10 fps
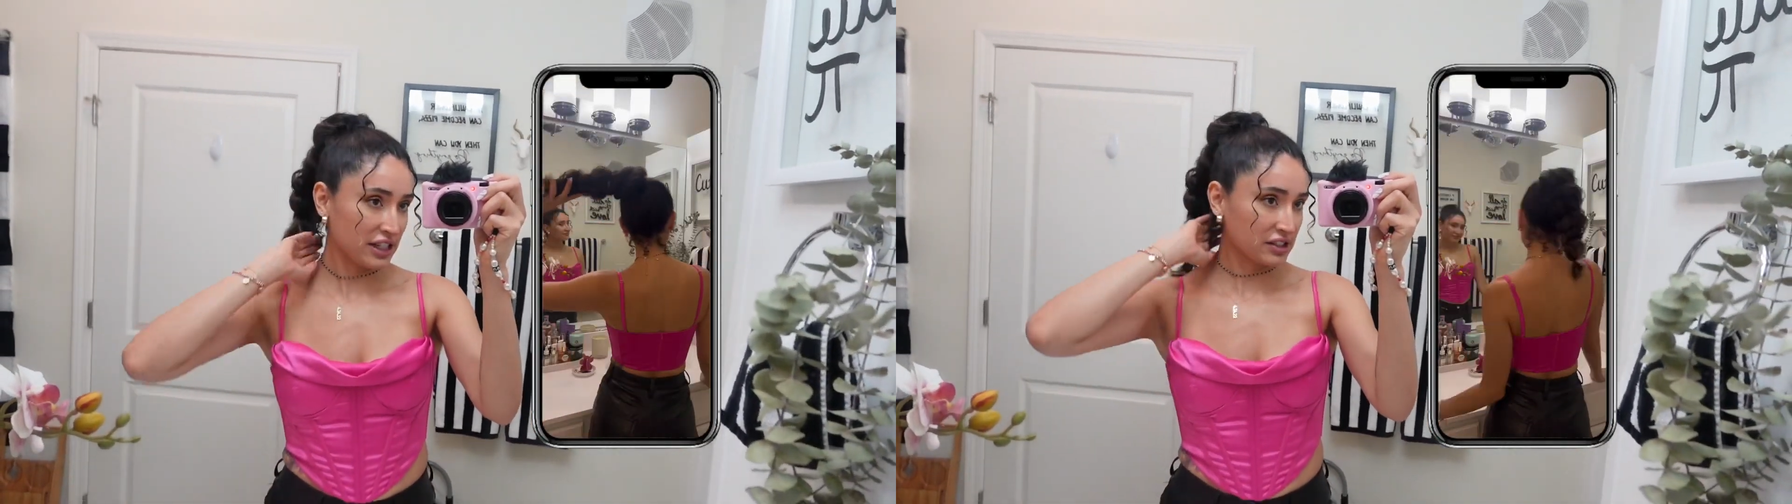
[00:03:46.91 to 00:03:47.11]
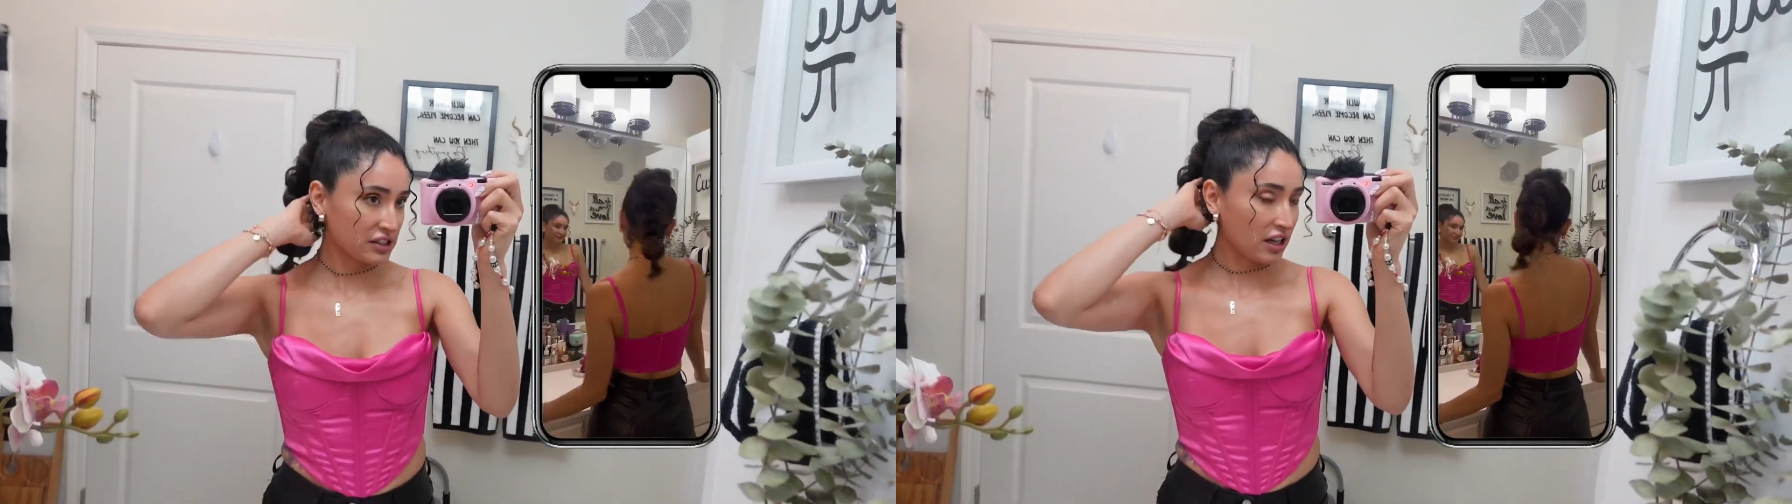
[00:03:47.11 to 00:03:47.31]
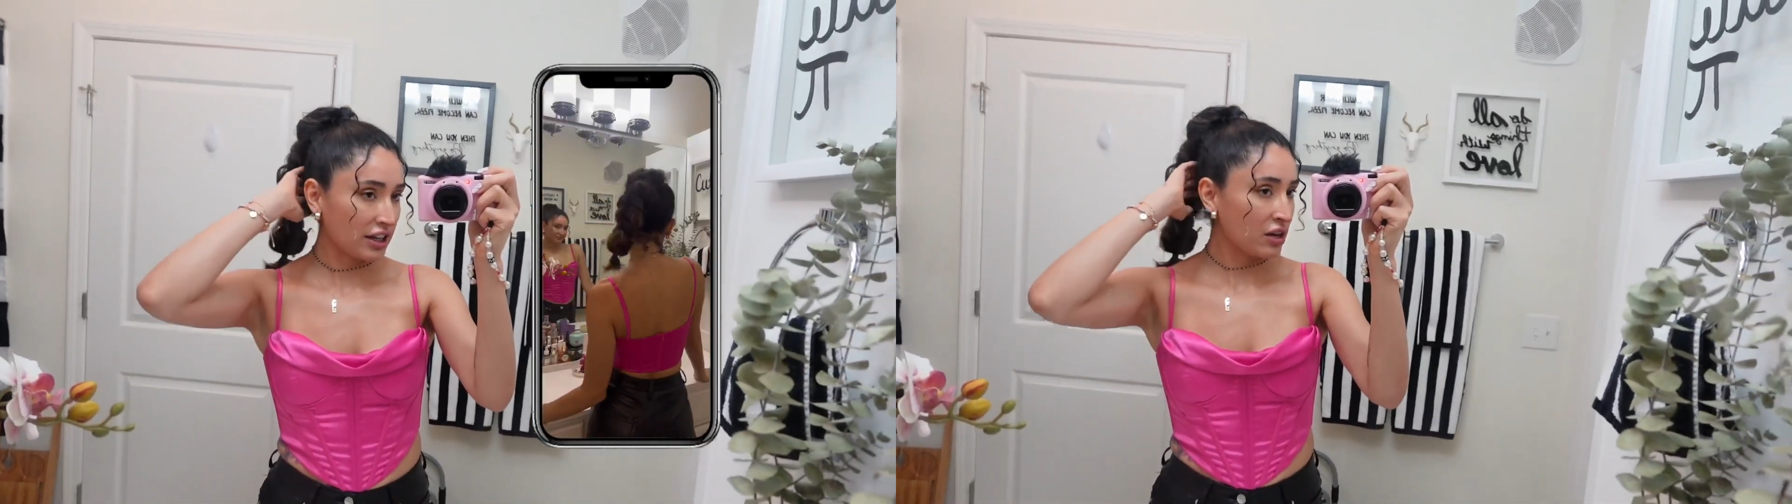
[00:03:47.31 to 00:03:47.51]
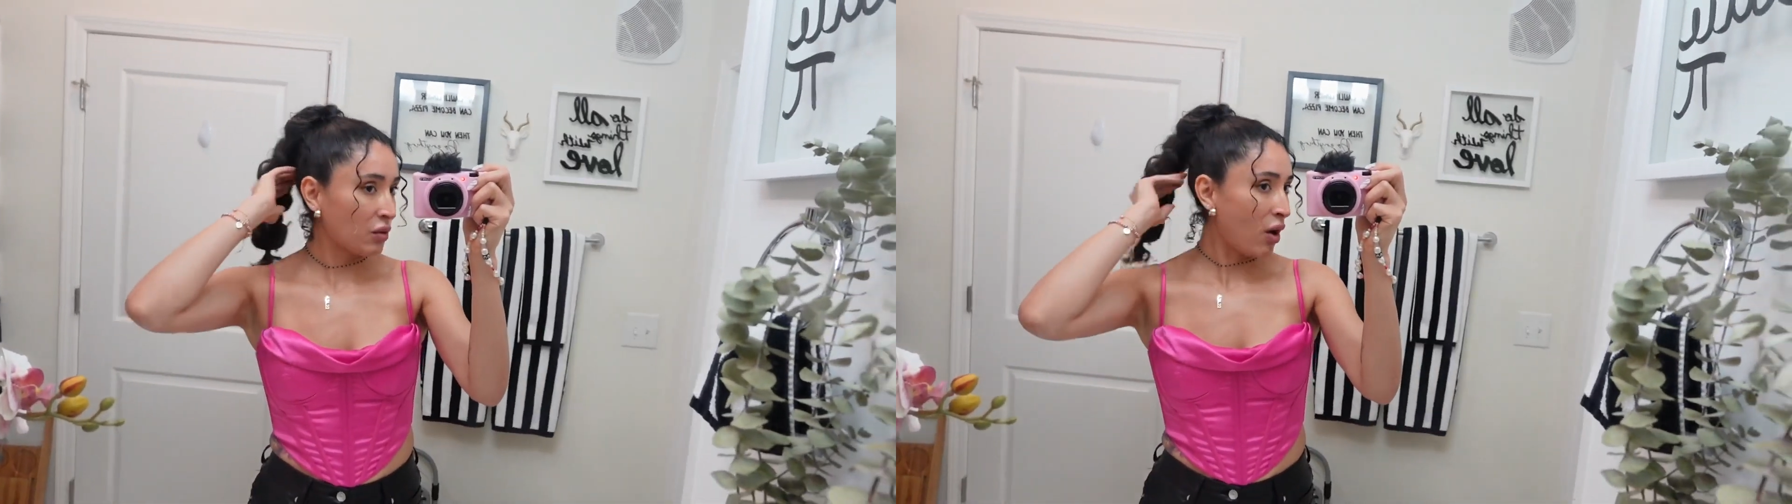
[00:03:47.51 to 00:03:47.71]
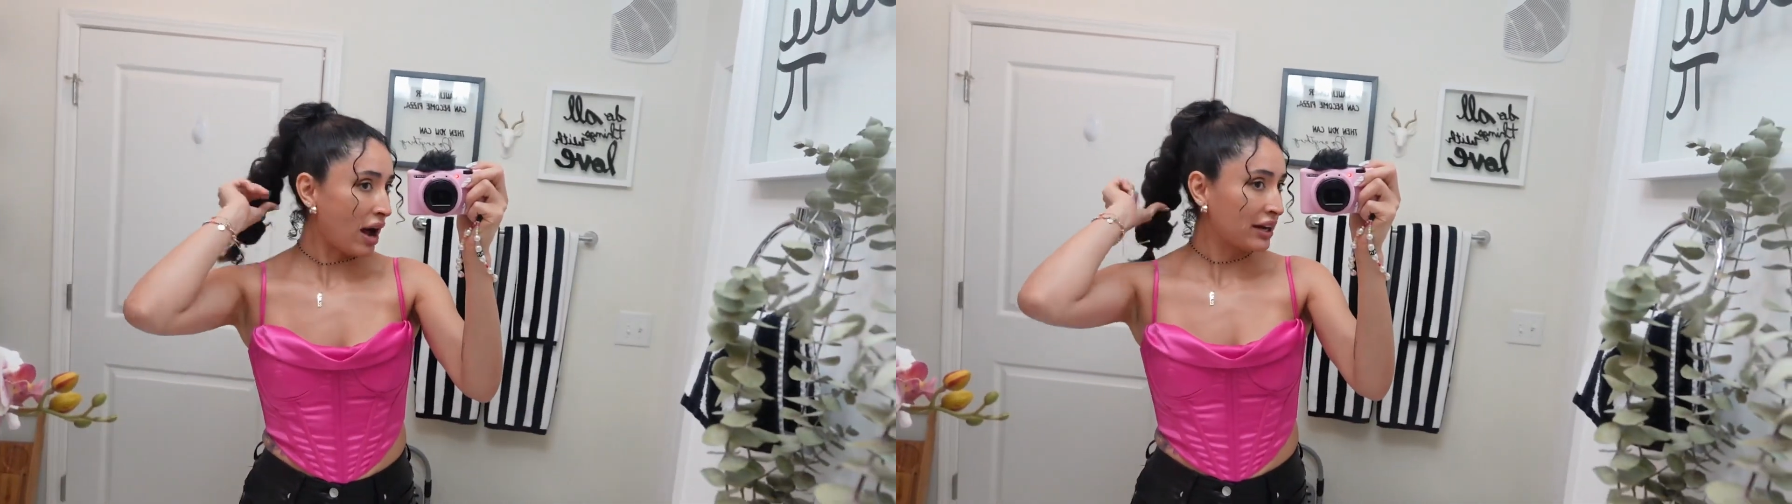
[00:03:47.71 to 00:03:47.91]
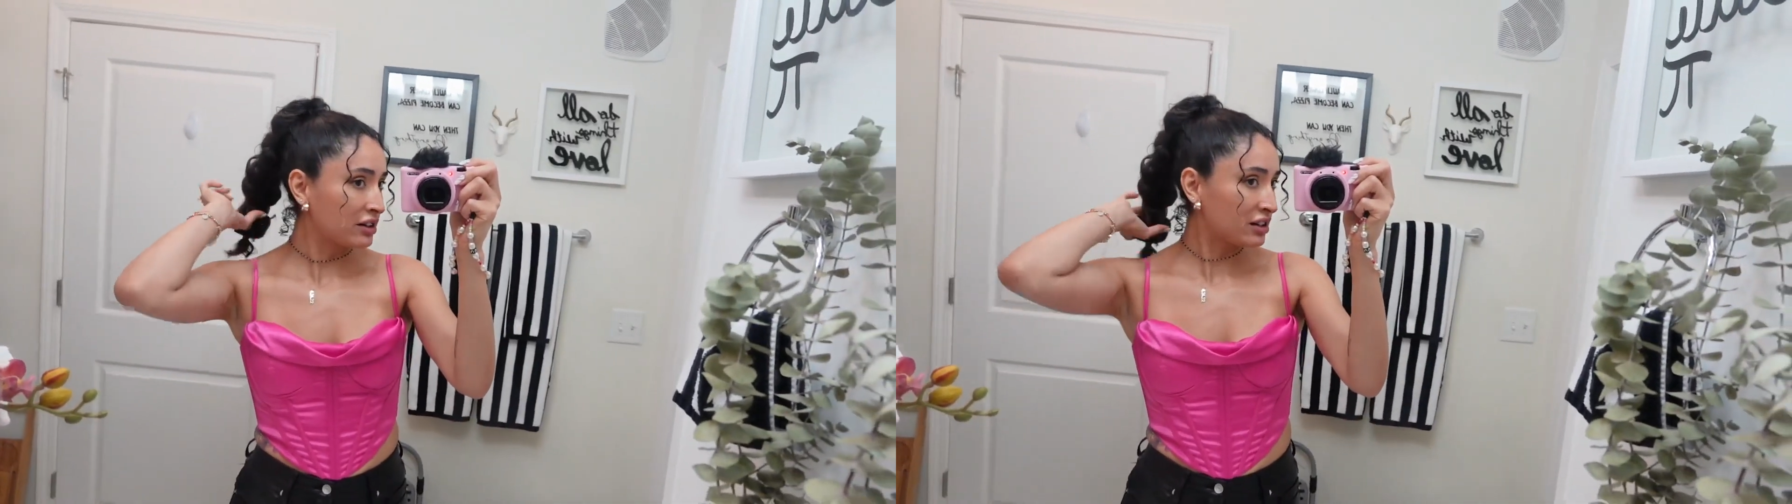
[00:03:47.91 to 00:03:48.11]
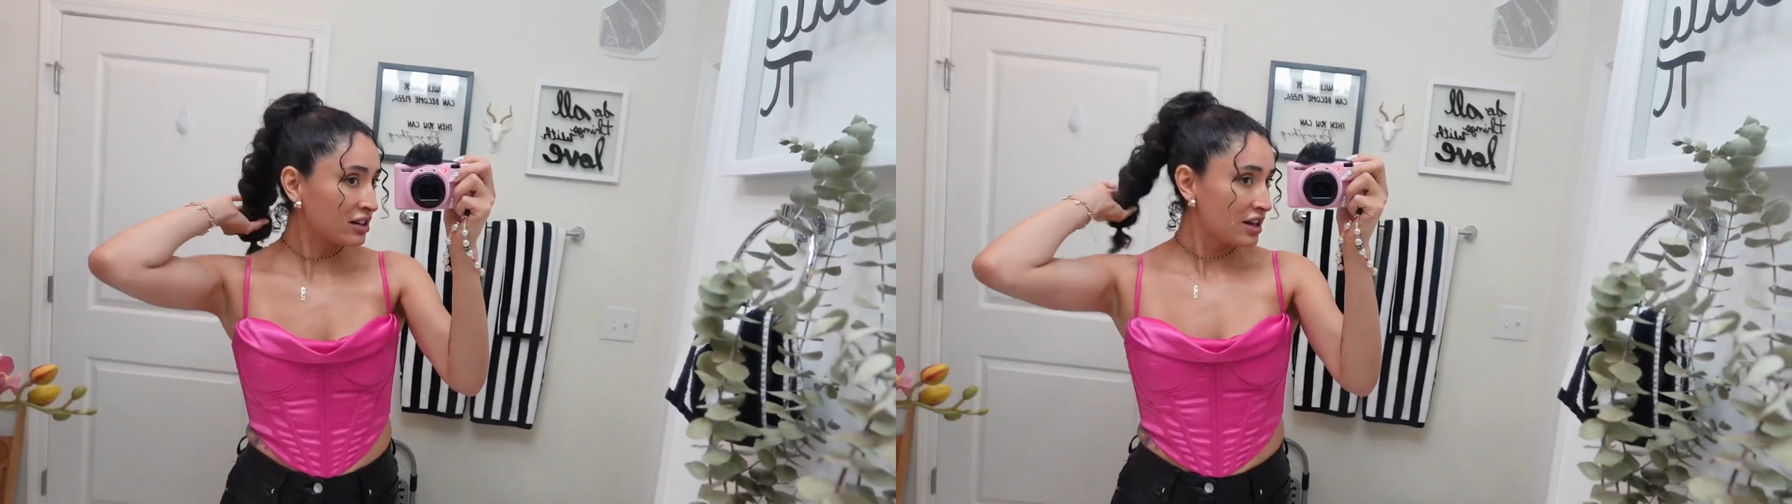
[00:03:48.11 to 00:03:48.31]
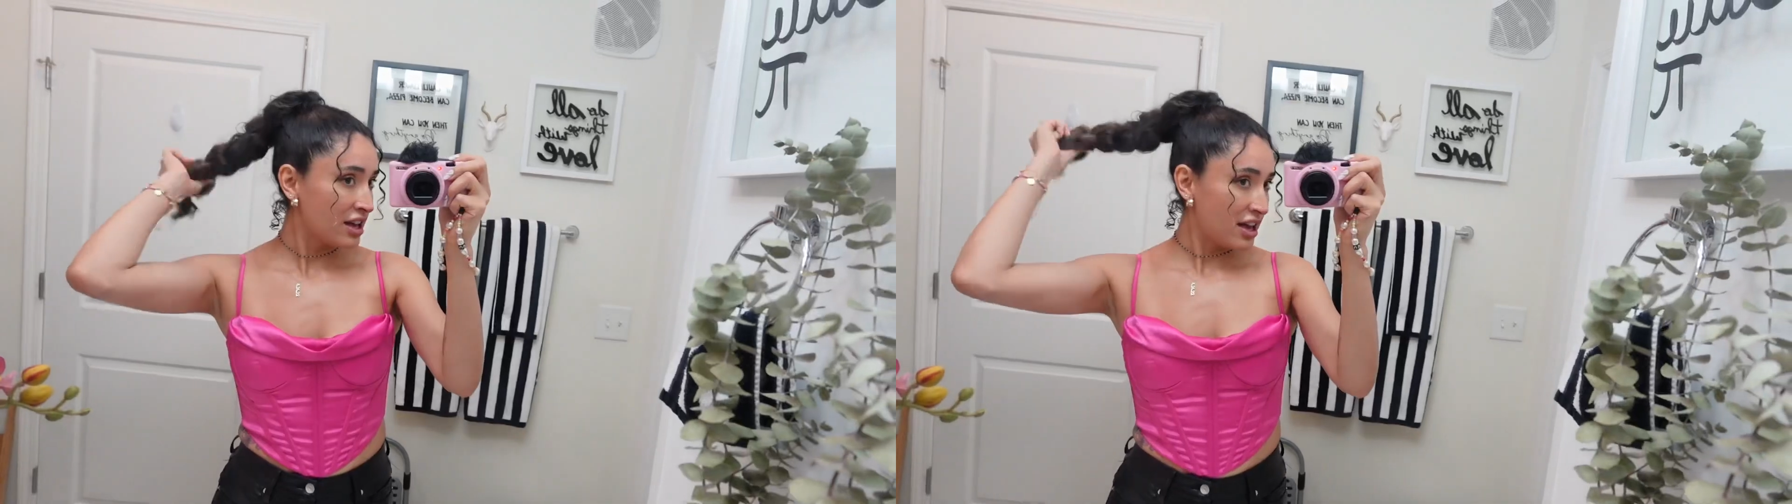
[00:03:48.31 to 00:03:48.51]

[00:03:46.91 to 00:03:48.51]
hairstyle in a while